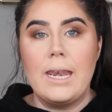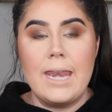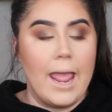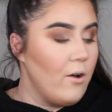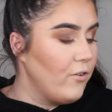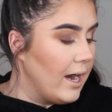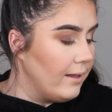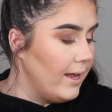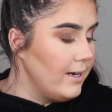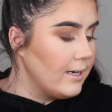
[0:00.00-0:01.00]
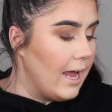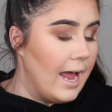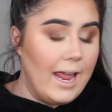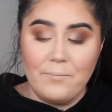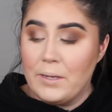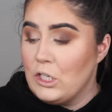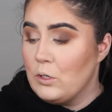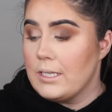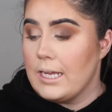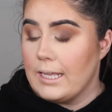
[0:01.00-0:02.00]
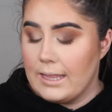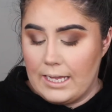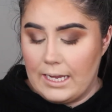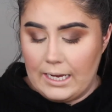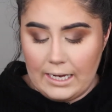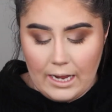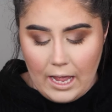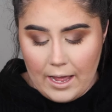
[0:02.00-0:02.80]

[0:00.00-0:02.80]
now for highlight, I have been using the